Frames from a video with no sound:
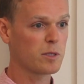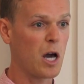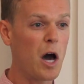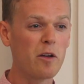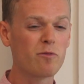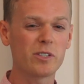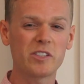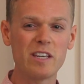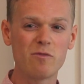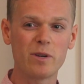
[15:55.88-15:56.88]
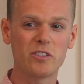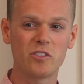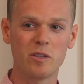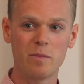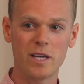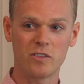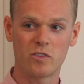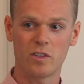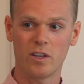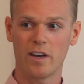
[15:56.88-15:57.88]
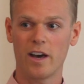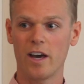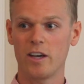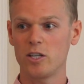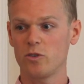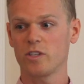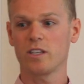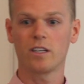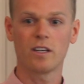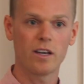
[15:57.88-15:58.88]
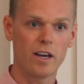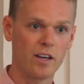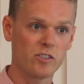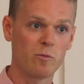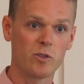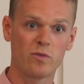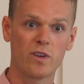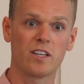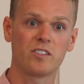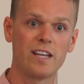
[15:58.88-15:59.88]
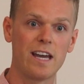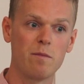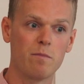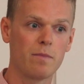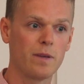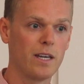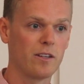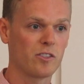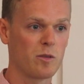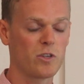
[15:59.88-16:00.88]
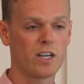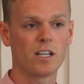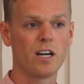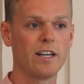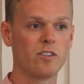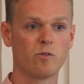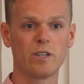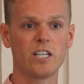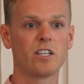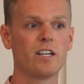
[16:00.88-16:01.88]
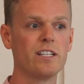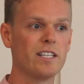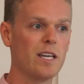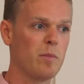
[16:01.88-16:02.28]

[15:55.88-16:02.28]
Kind of received wisdom is that using someone's first name in a subject line is a really good idea